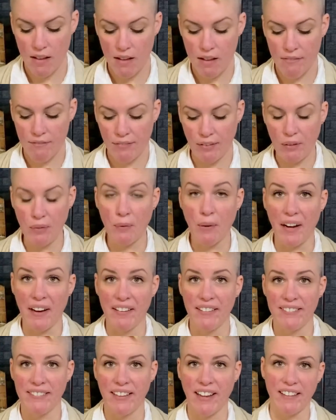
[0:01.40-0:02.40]
Phil White.
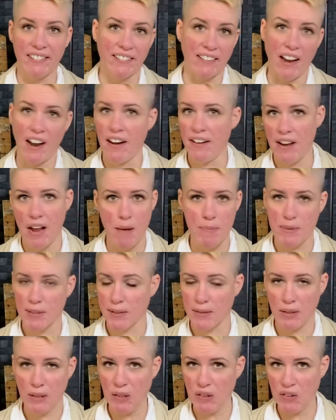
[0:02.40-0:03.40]
It's not an
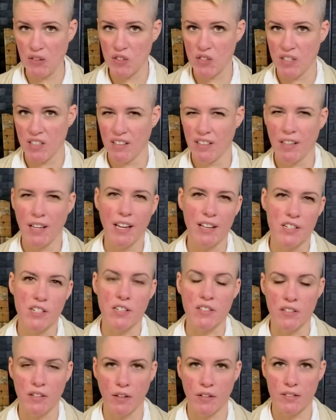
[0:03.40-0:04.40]
optical illusion, it
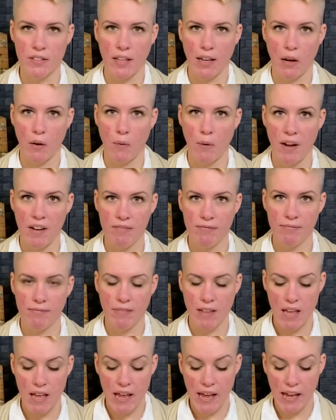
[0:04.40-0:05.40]
just looks like one.
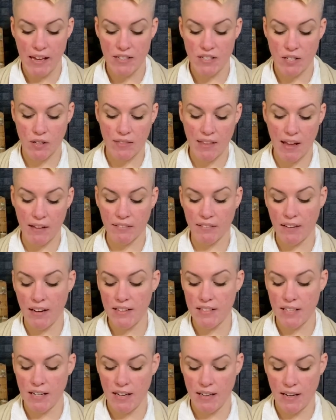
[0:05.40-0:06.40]
In
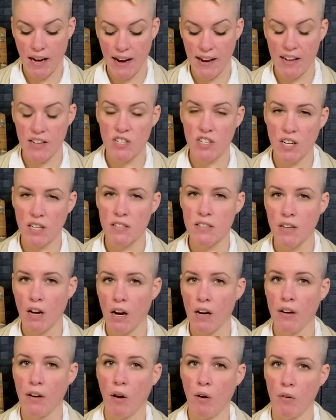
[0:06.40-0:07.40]
2018, I had just
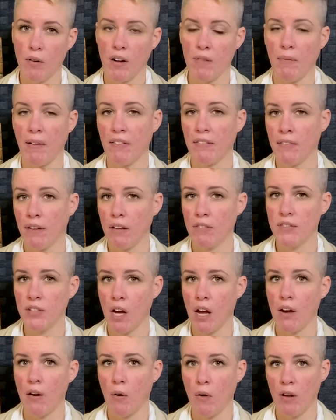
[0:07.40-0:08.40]
started honing my
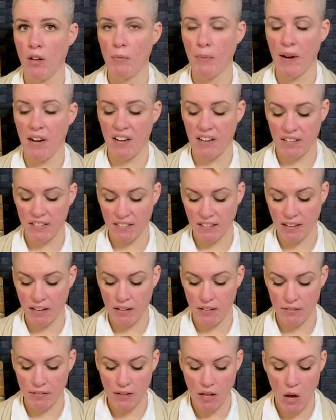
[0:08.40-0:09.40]
self-taught oil painting
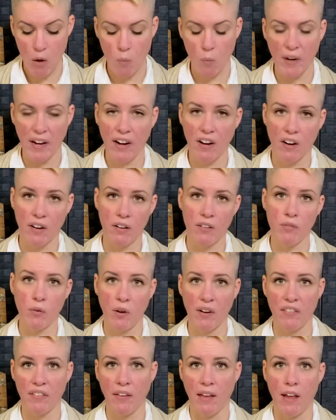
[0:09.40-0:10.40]
skills when I heard a
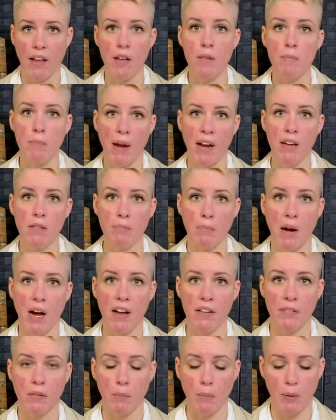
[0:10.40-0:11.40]
voice say, "Paint
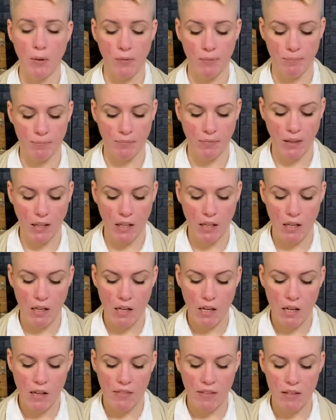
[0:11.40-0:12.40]
impossible."
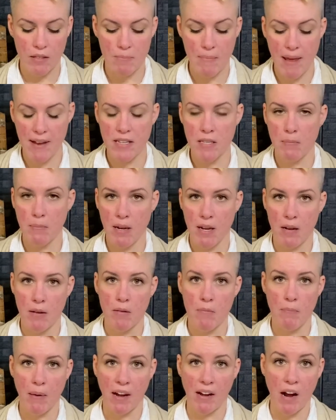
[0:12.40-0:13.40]
This meant to me,
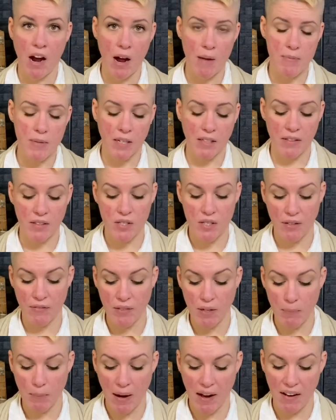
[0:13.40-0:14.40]
paint optically
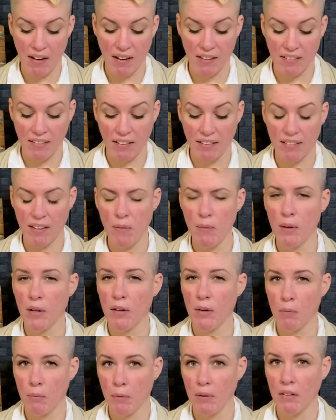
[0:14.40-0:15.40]
shifting paintings that someone
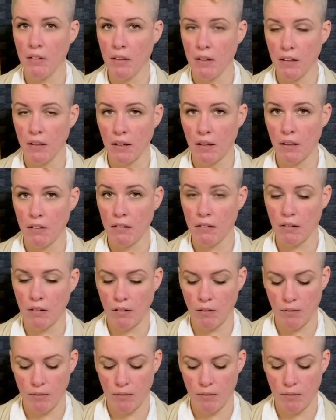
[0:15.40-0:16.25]
could really get into.